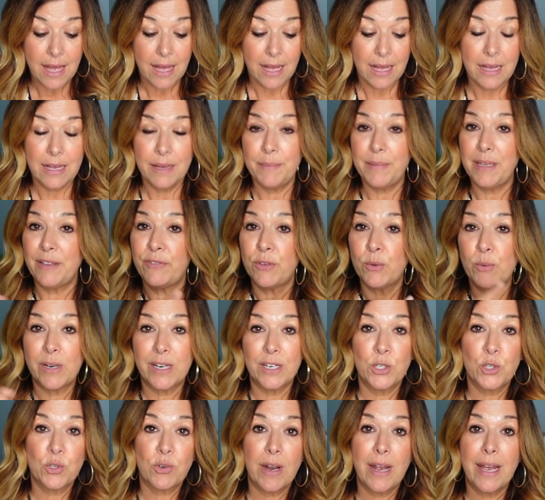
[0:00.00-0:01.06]
Um, if you want
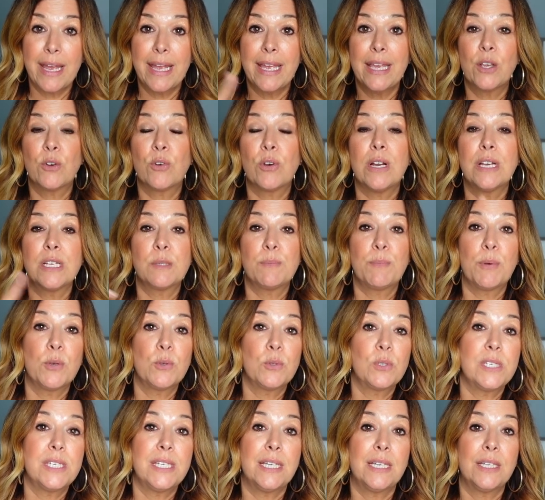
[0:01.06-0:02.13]
to try
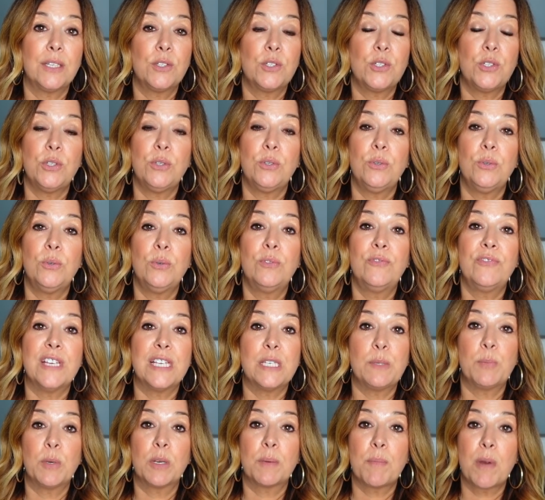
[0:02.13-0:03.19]
cross-posting to
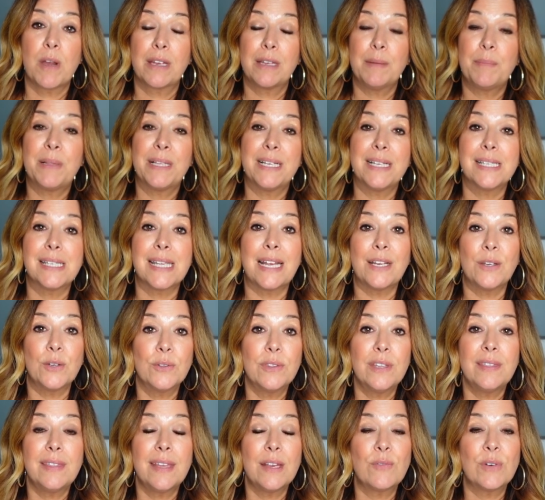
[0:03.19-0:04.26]
Facebook Marketplace, I know
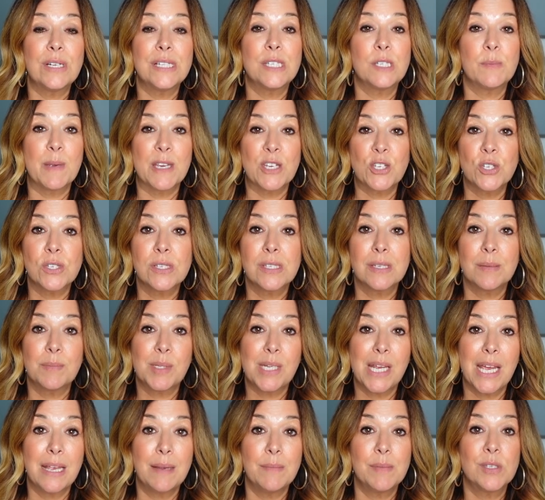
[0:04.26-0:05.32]
that they run specials
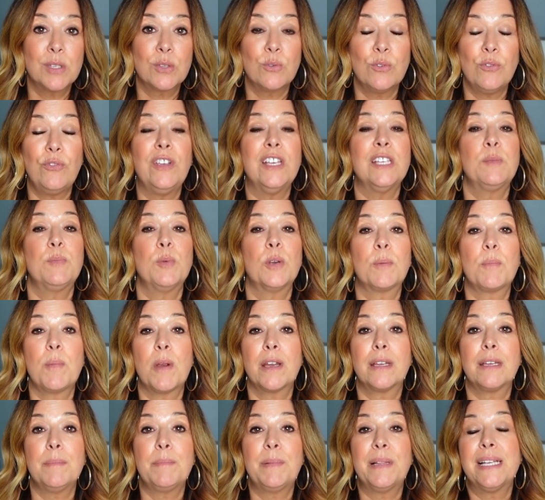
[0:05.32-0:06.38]
sometimes through Facebook
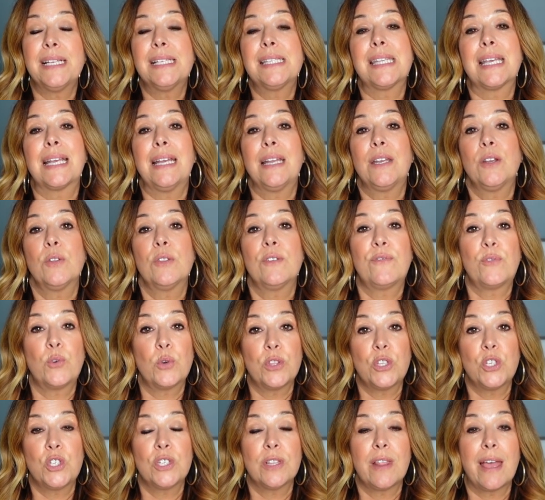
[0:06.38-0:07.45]
Marketplace. Like I know the
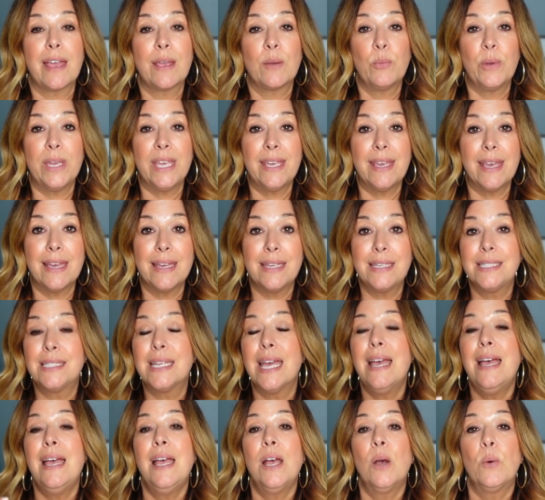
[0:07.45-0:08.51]
fourth of July weekend
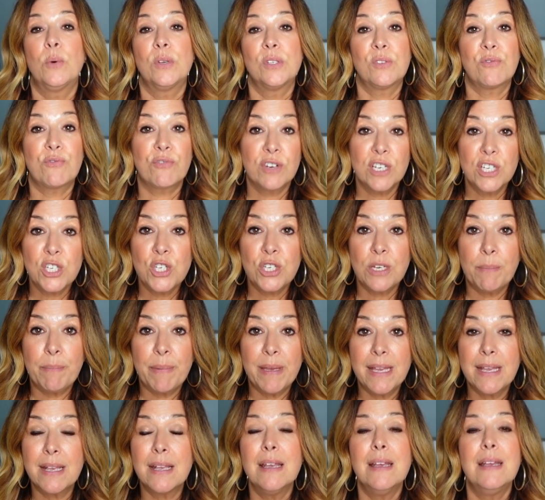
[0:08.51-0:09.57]
was free
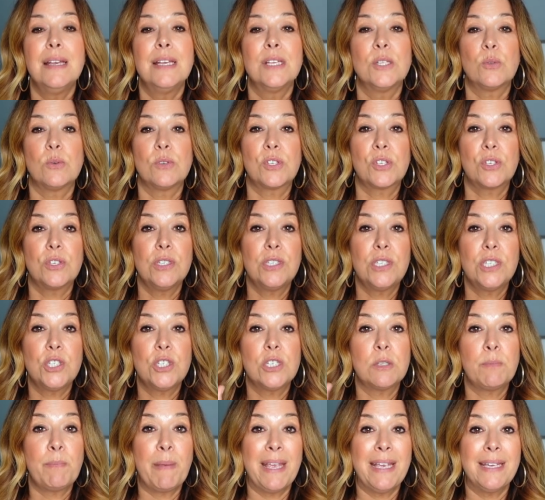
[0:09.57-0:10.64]
shipping. So it's good to
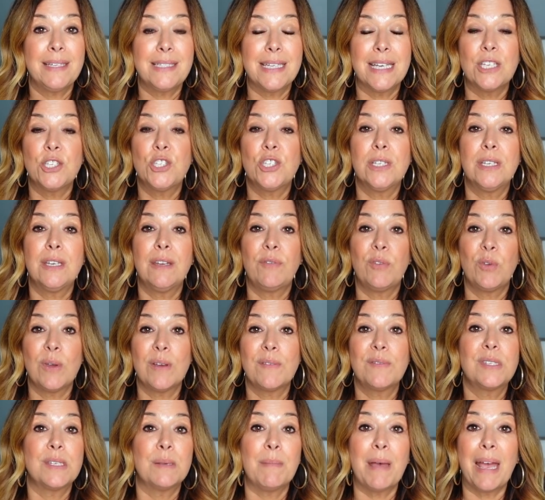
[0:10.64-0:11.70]
just pay attention if you
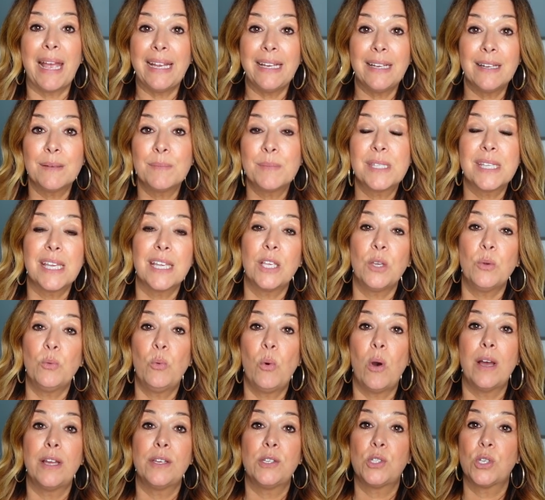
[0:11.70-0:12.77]
have some items that you
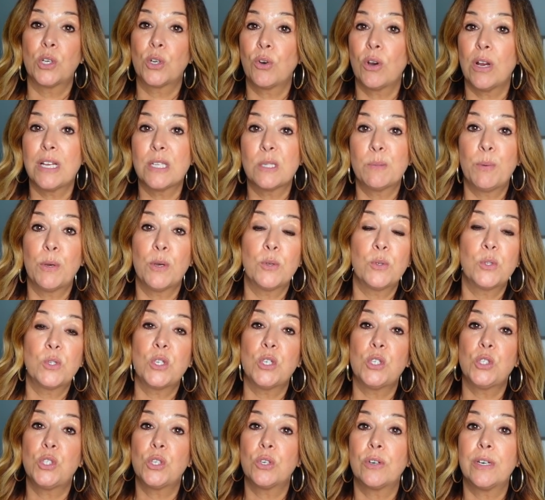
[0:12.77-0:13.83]
want to
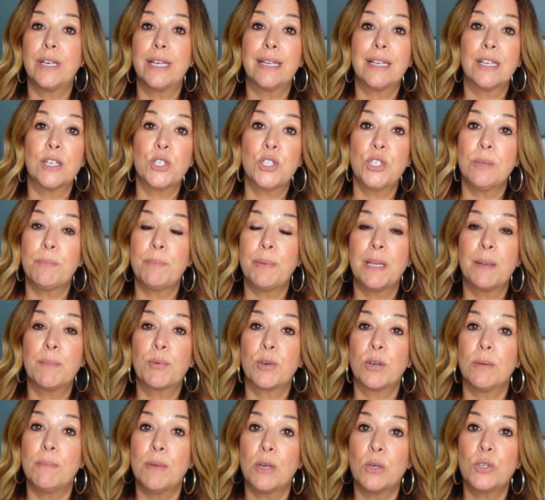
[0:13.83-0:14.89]
cross-post during a shipping
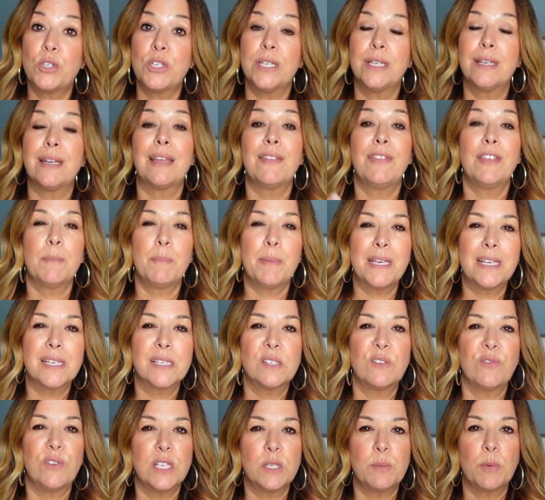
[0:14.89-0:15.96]
promotion. I think
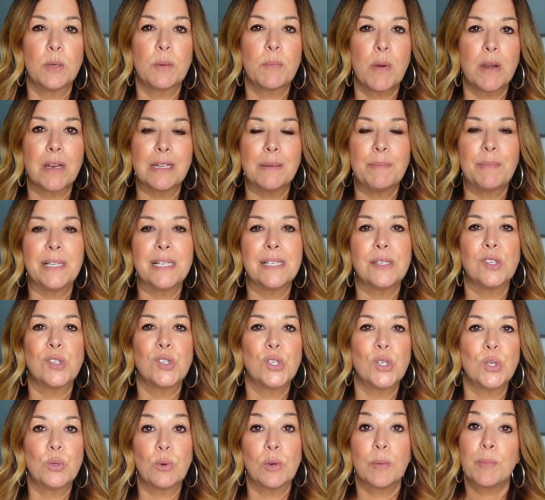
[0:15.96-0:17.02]
because Facebook Marketplace is
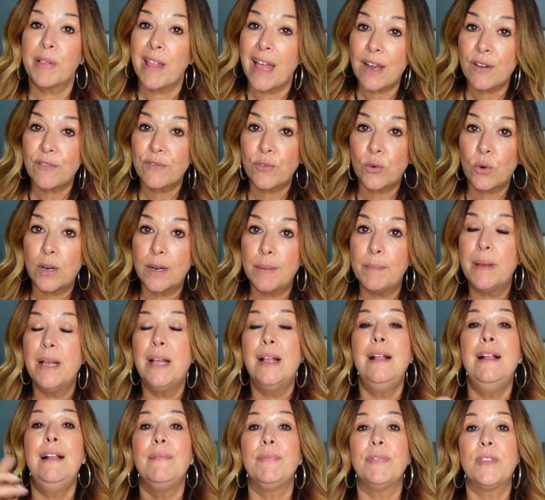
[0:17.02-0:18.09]
a newer platform,
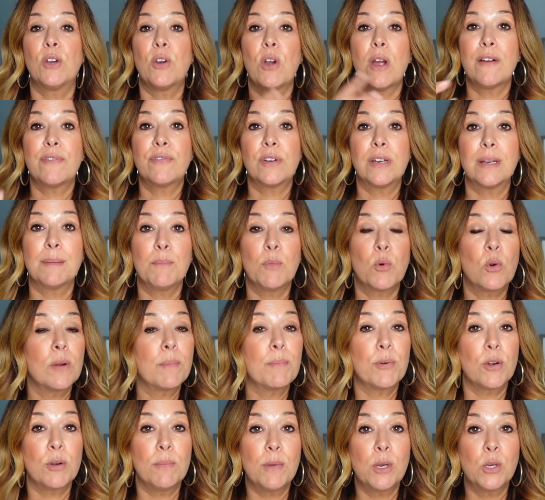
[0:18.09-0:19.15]
they're offering more
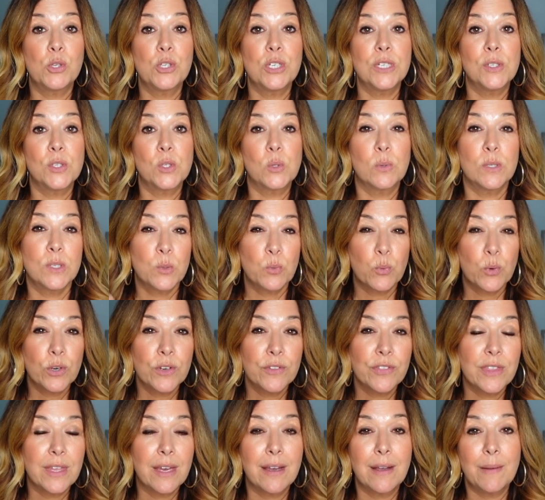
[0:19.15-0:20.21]
promotions. So it's
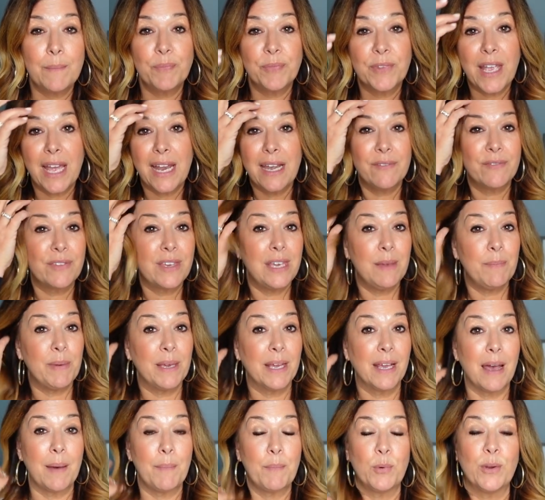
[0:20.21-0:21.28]
worth um, kind of
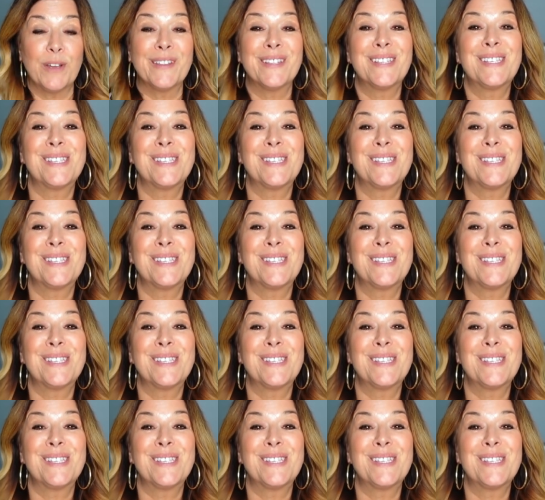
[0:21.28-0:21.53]
keeping up with.